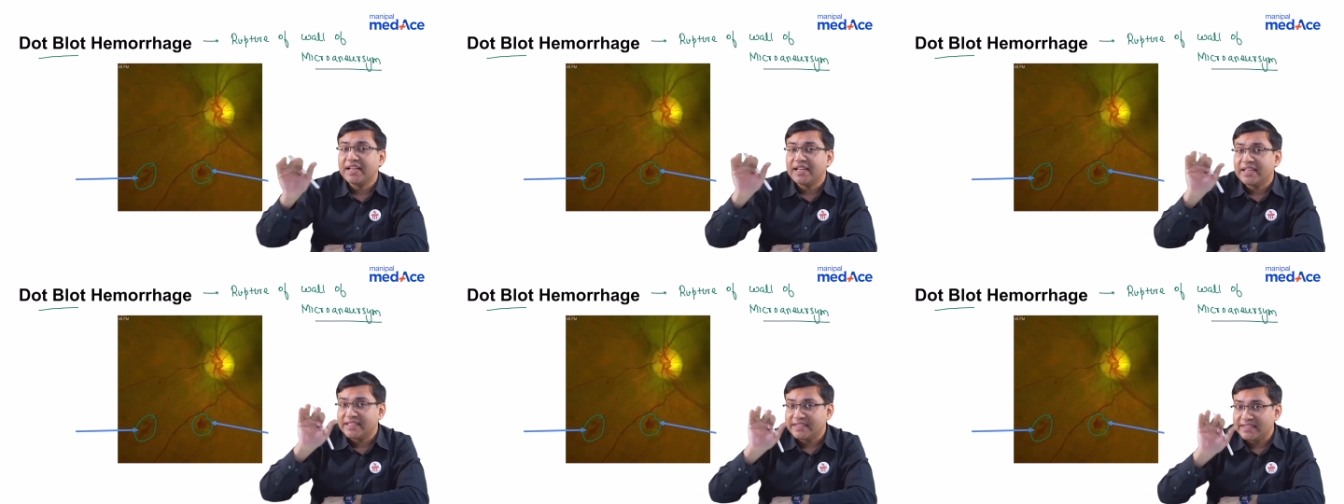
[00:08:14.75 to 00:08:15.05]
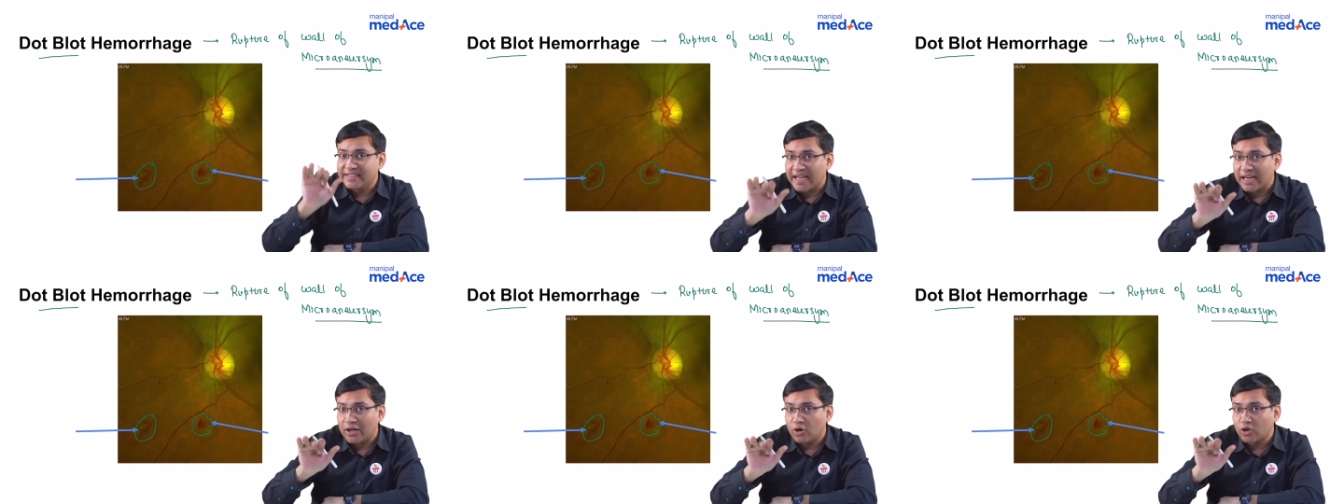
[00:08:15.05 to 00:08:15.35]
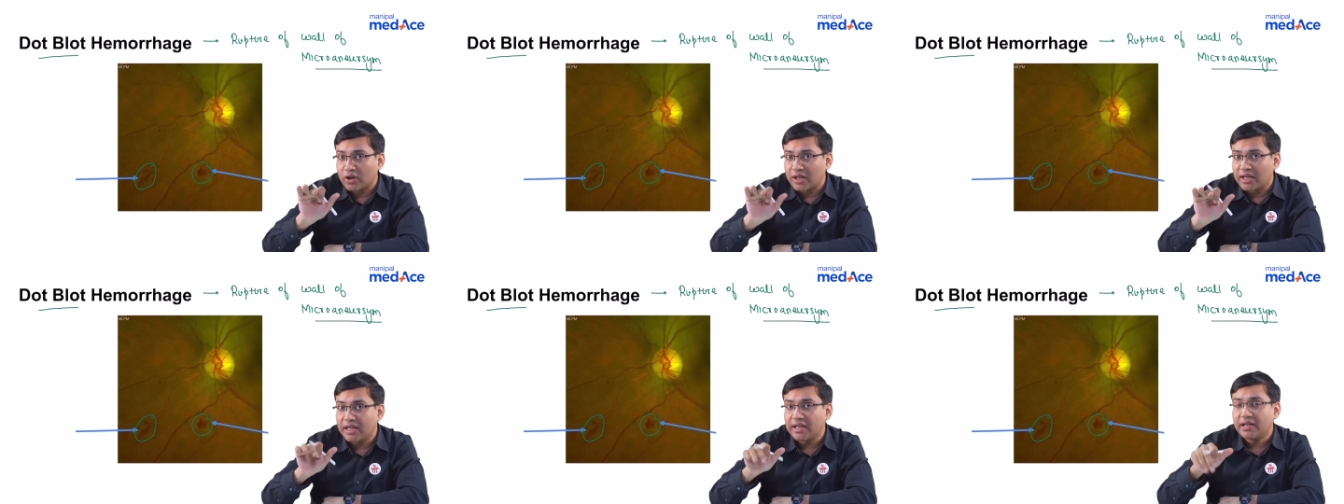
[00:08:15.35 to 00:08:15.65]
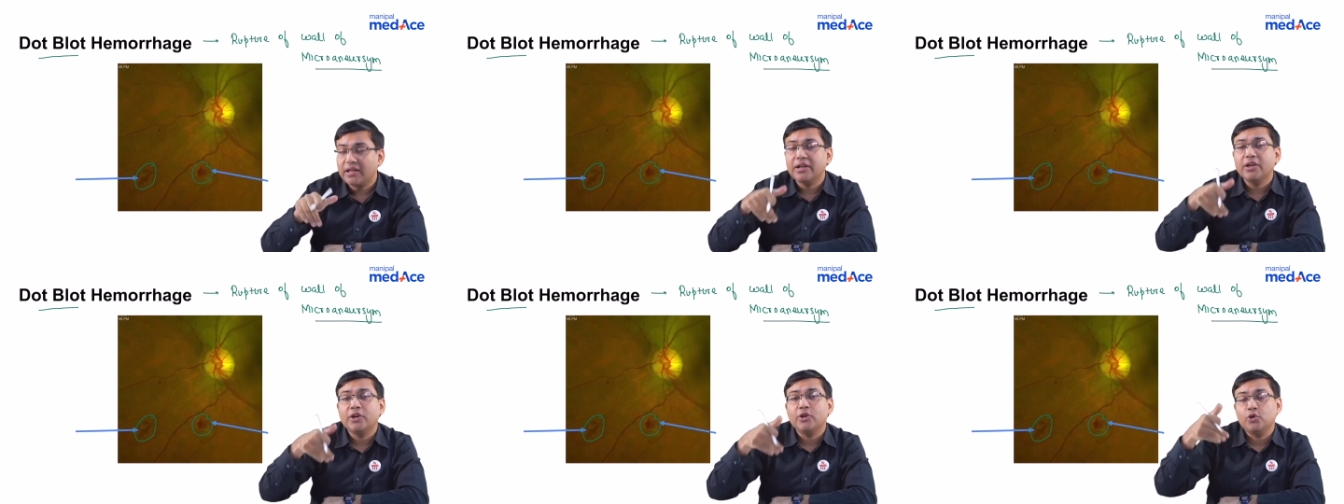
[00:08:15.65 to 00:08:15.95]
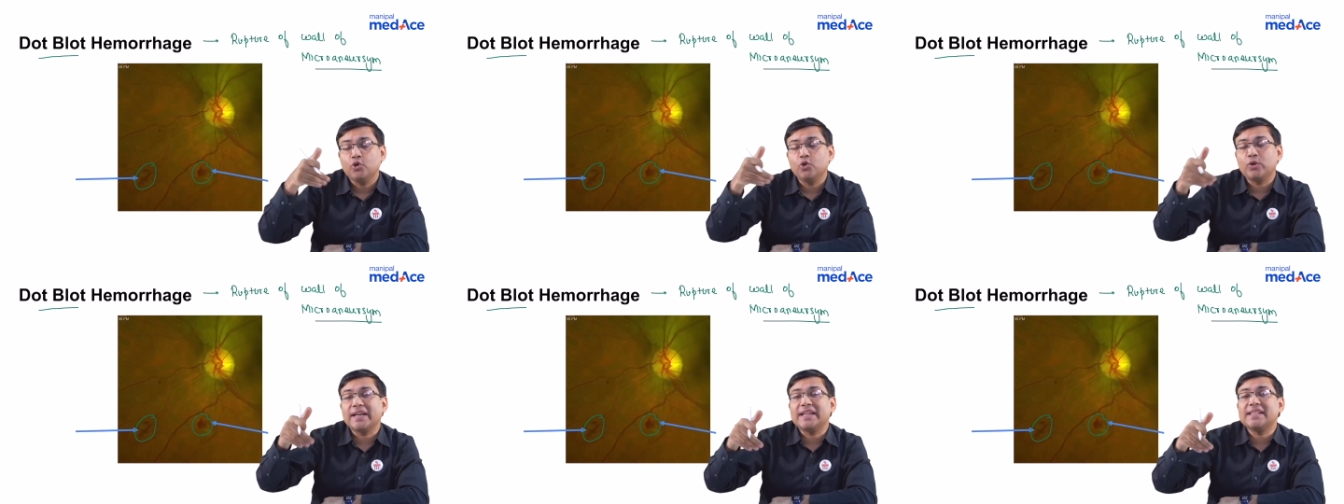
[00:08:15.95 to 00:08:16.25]
Yellow color,
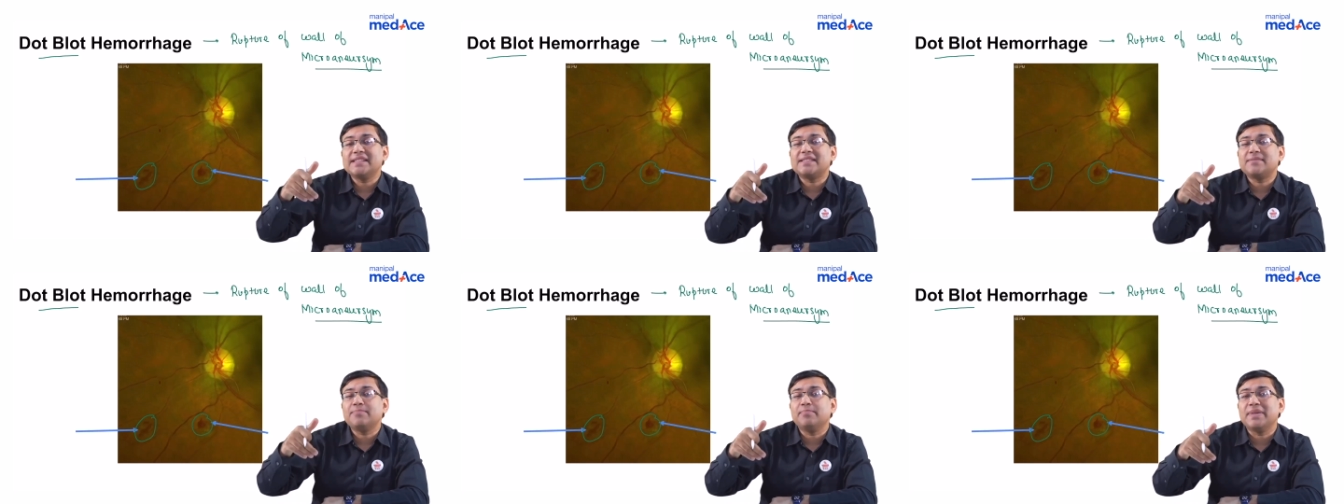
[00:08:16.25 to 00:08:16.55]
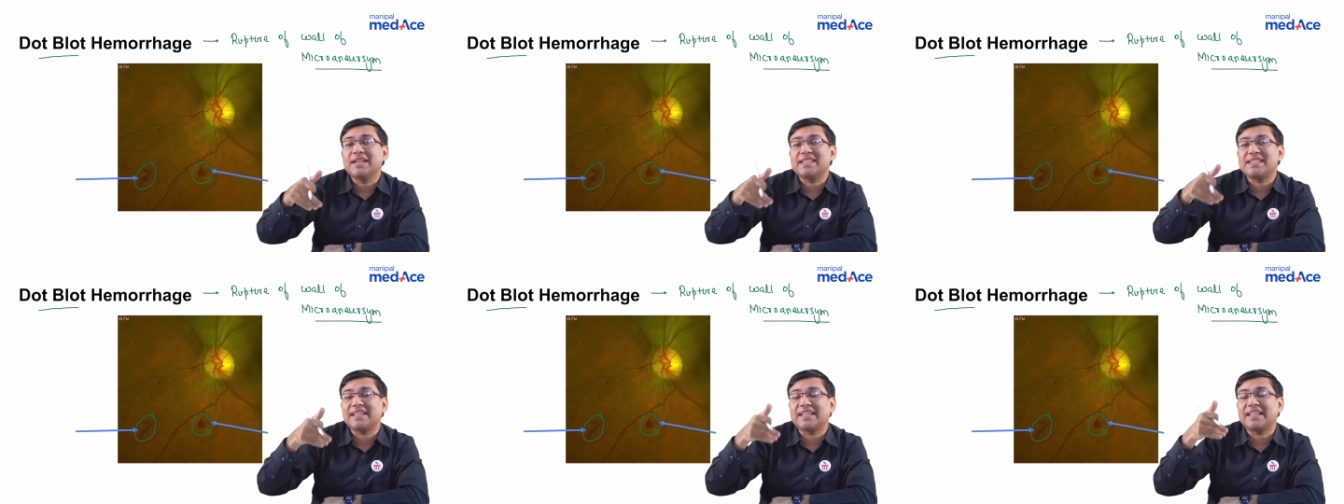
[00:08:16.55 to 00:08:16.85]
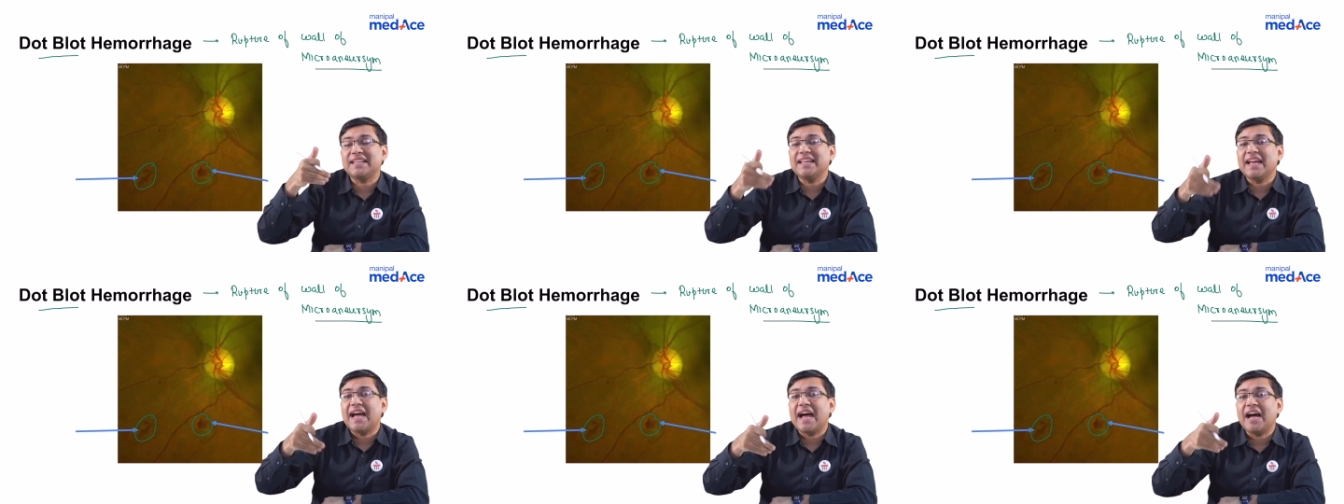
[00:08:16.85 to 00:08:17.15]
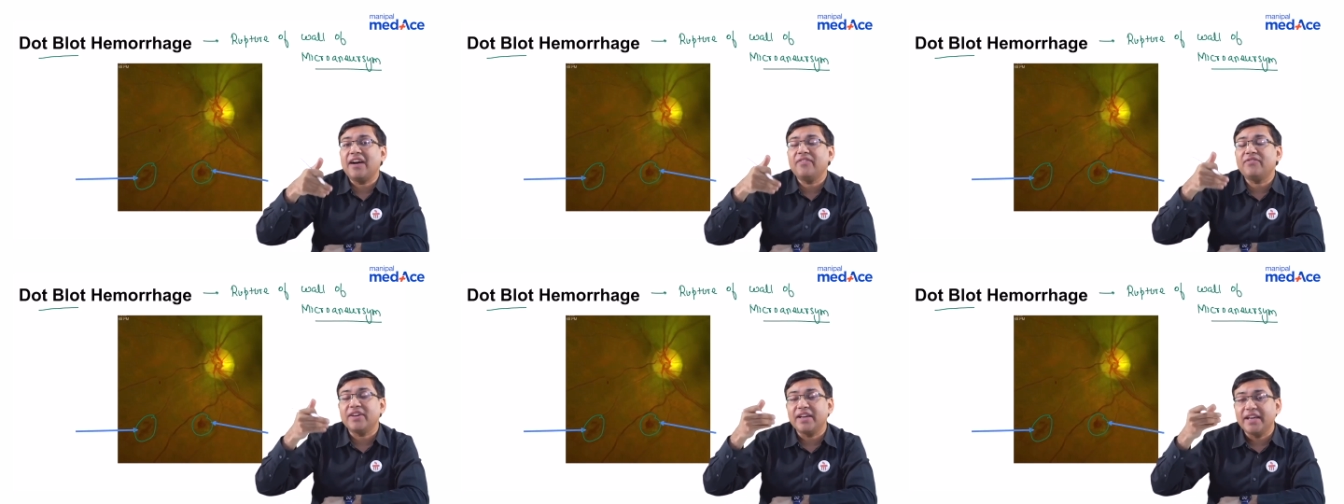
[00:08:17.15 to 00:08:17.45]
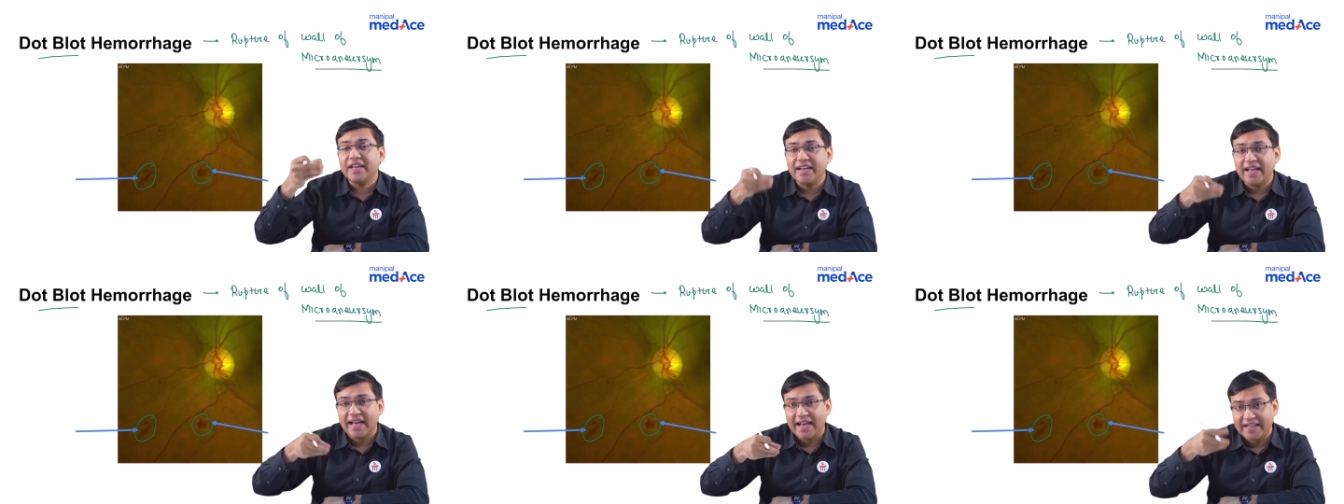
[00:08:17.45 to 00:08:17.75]
you can basically have
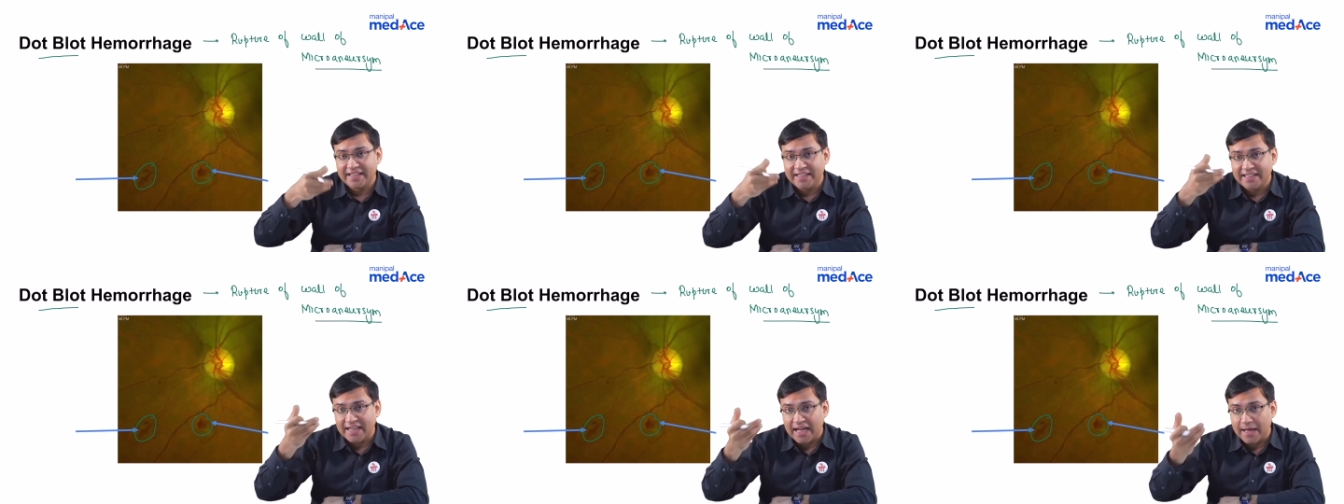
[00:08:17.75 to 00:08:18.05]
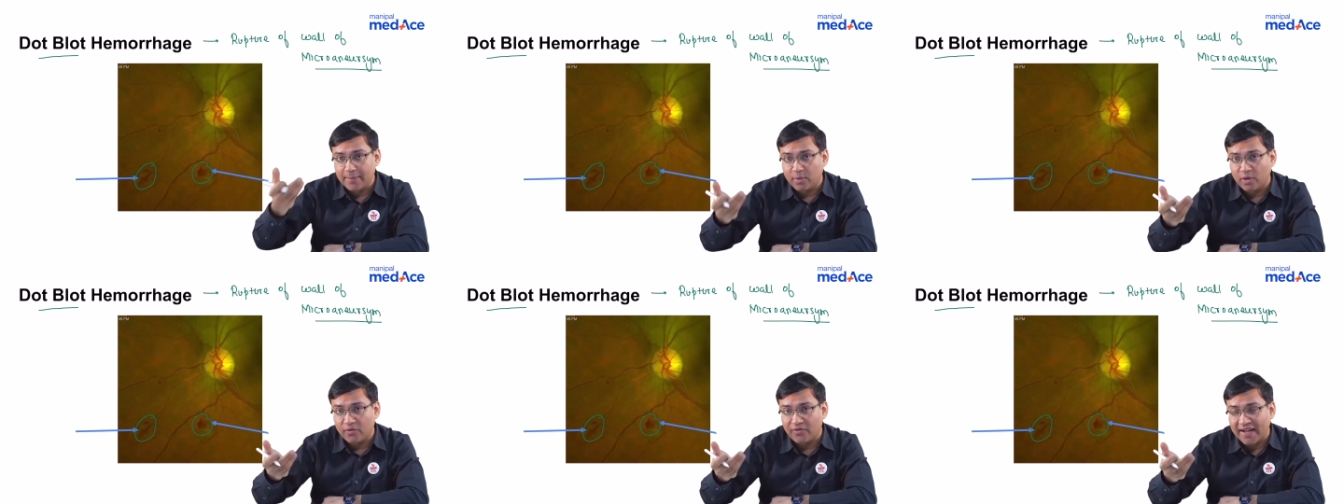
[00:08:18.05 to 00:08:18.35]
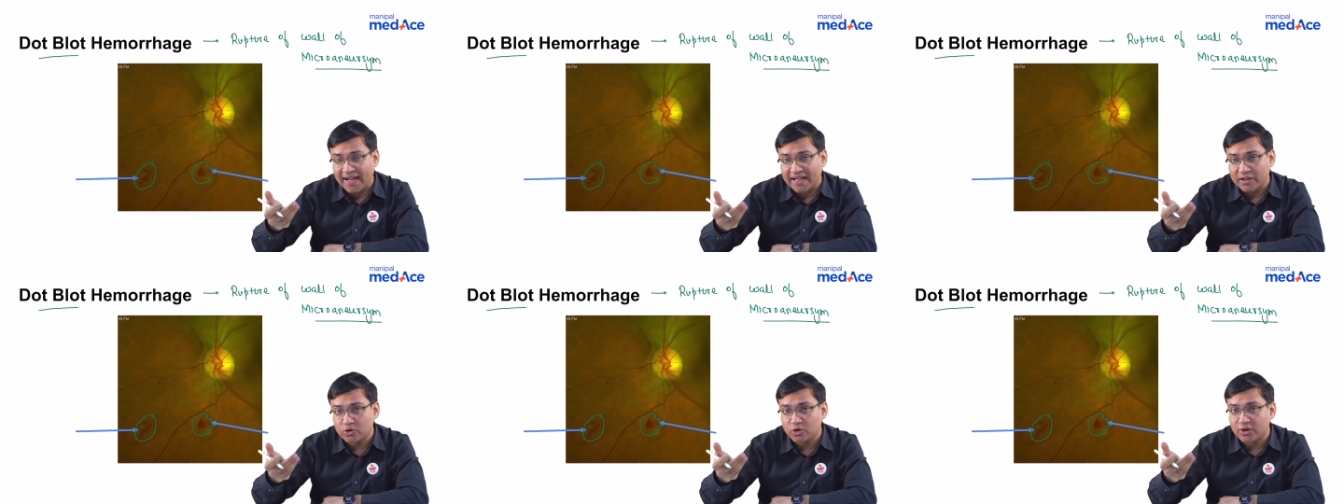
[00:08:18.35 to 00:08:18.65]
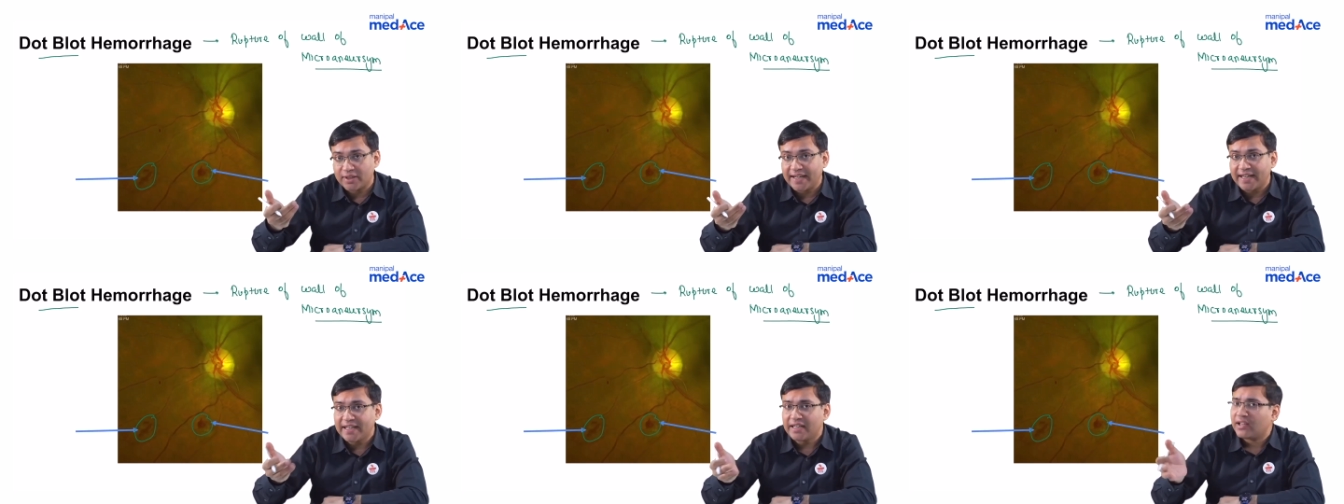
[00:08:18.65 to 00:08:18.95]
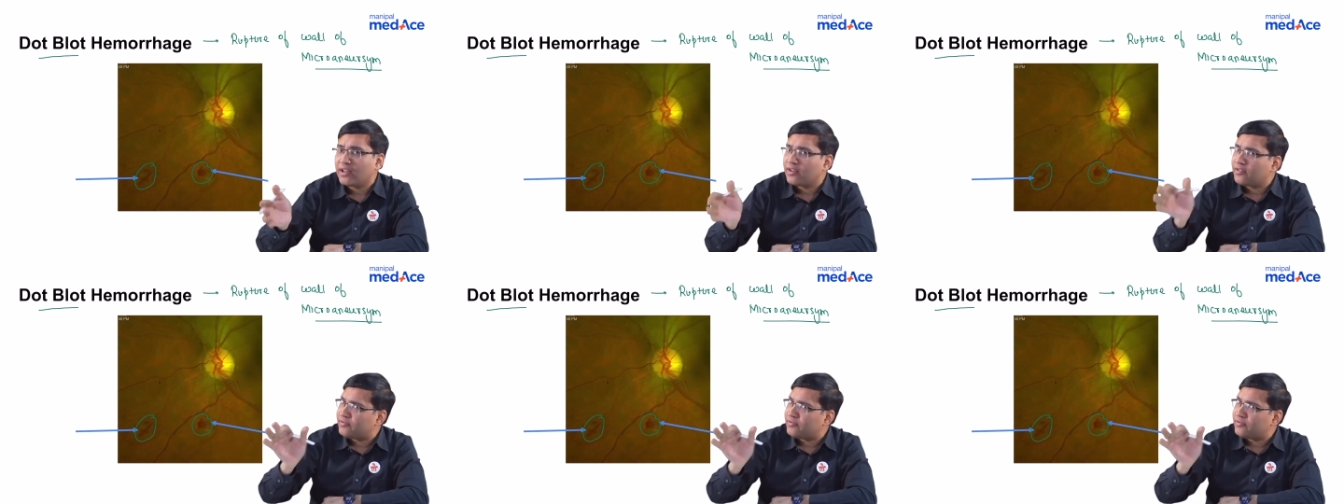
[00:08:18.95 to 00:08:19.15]
in any type of exudate,